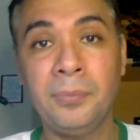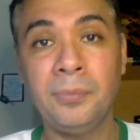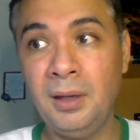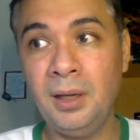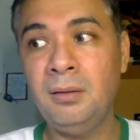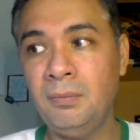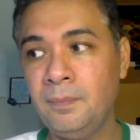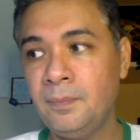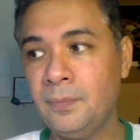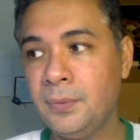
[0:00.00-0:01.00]
Then,
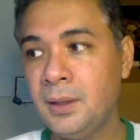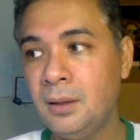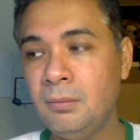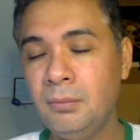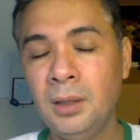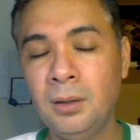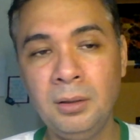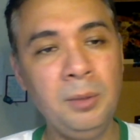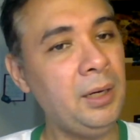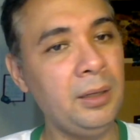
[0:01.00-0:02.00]

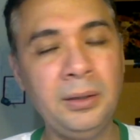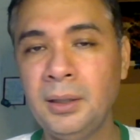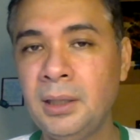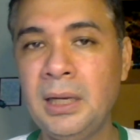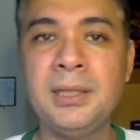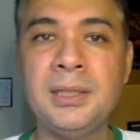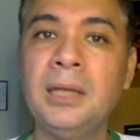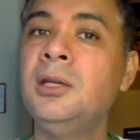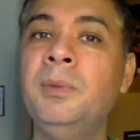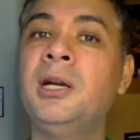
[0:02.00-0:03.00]
you better internalize that,
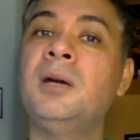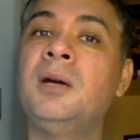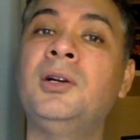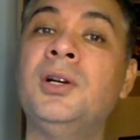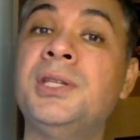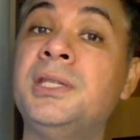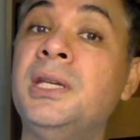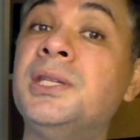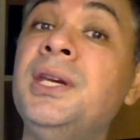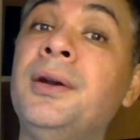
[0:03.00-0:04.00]
and you better come across as
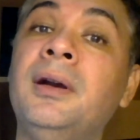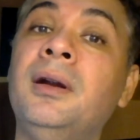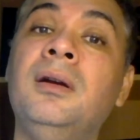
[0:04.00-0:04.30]
sincere.